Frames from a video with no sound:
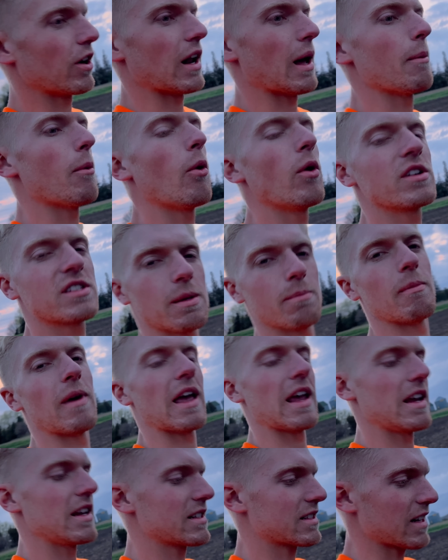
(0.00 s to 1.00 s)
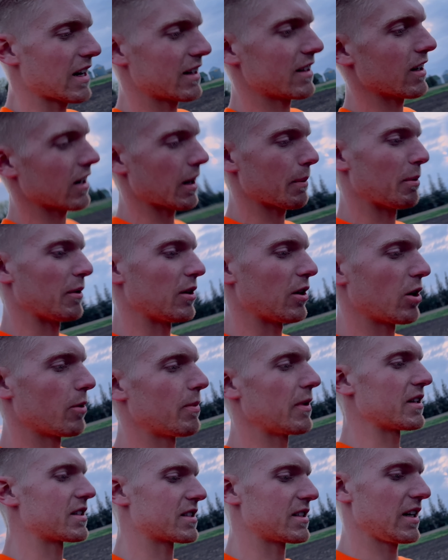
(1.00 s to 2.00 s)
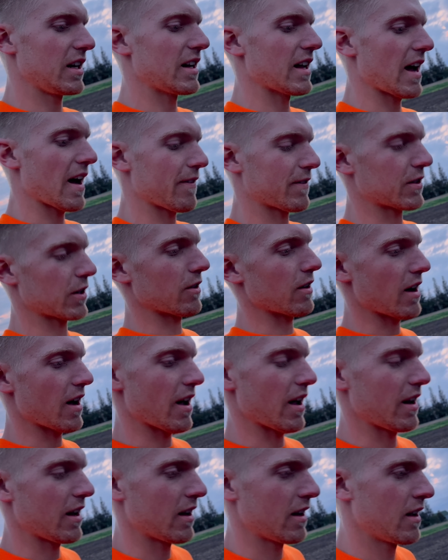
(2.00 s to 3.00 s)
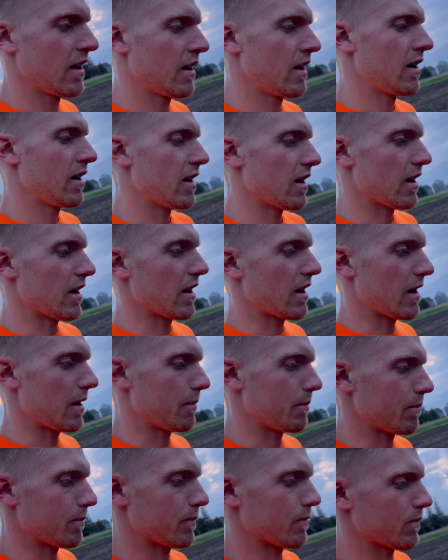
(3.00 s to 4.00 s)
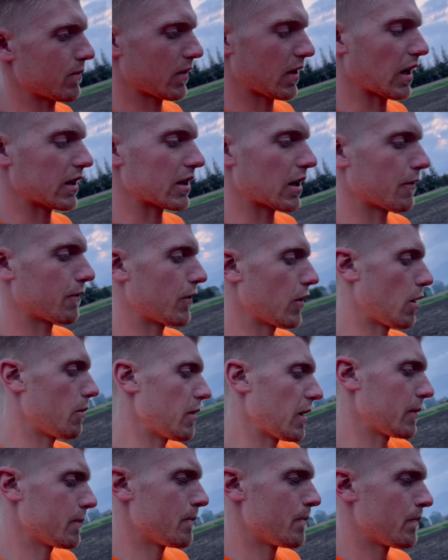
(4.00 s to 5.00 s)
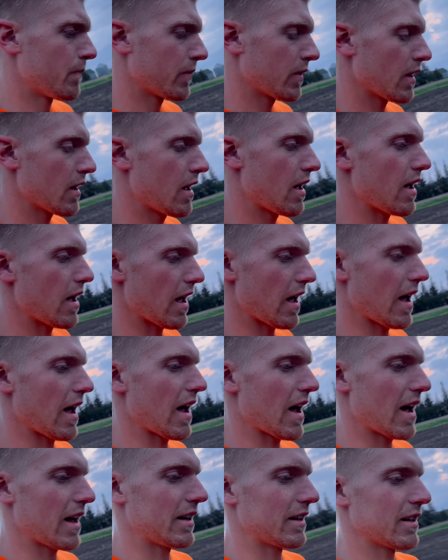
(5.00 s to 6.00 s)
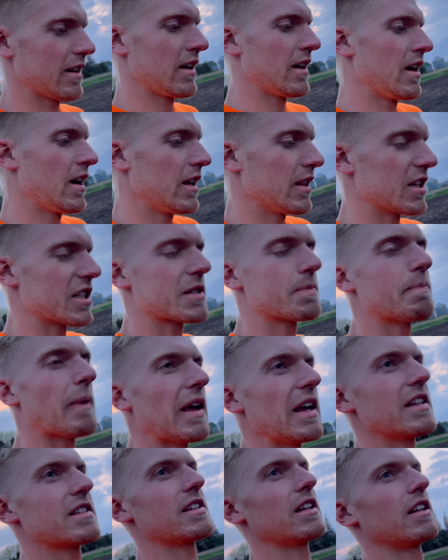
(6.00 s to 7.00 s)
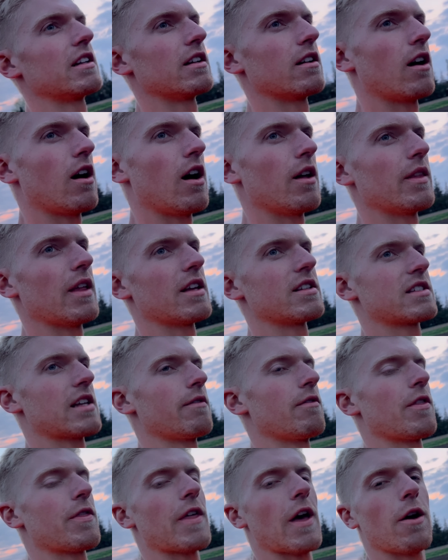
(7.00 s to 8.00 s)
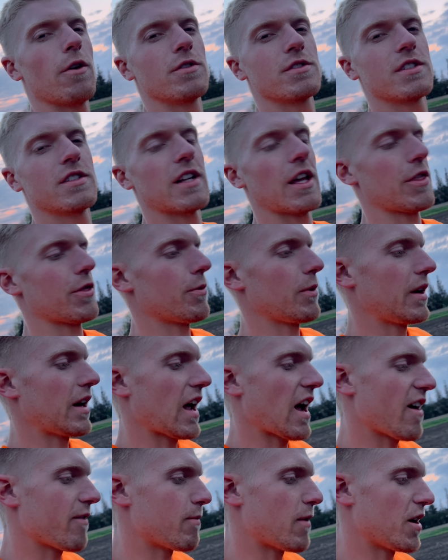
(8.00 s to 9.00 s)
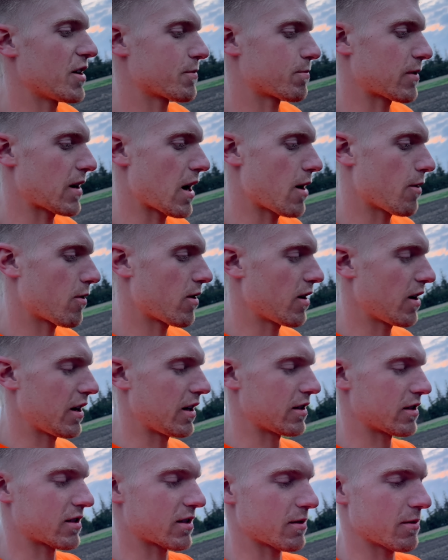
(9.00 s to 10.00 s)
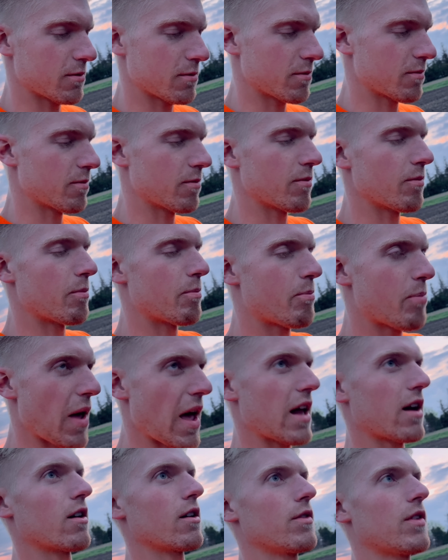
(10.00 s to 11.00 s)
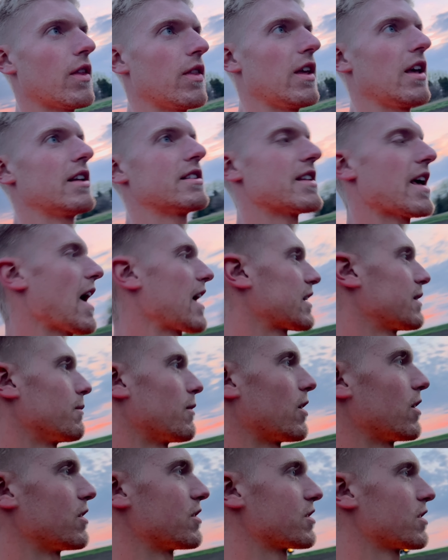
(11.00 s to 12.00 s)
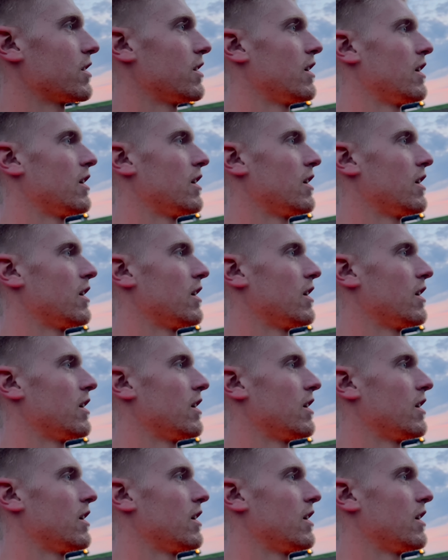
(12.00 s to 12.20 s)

I'm always amazed. I dug up a little bit of seed after I um, got done filming and the spacing on that 7,000 at three and a half miles per hour is better than the ExactEmerge.